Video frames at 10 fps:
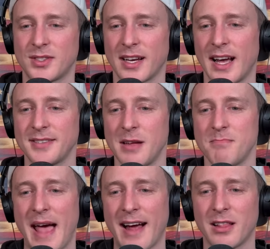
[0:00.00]
that guy's name?
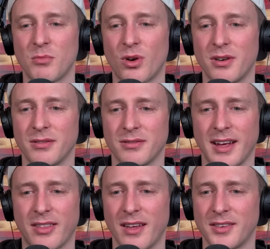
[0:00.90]
Macklemore?
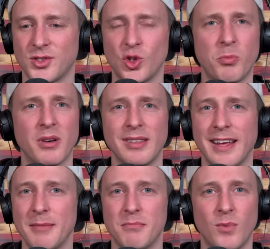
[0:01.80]
Like the super
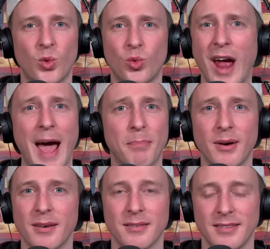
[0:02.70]
lib
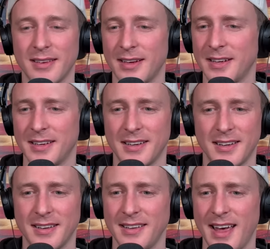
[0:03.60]
rapper?
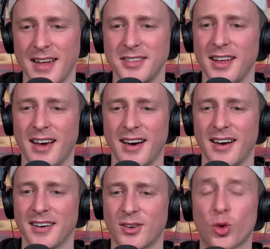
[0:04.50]

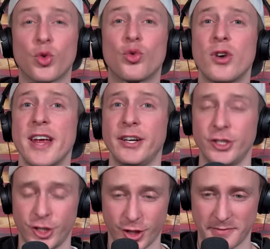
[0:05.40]
Yeah,
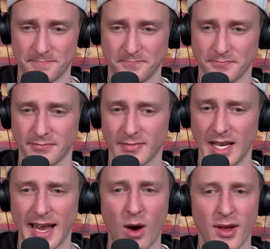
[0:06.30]
cringe.
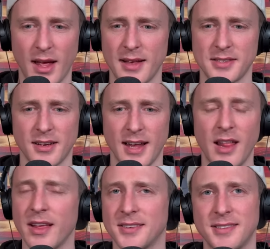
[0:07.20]
And now he hasn't done
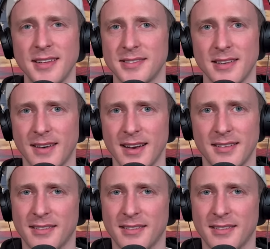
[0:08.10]
anything since then, right?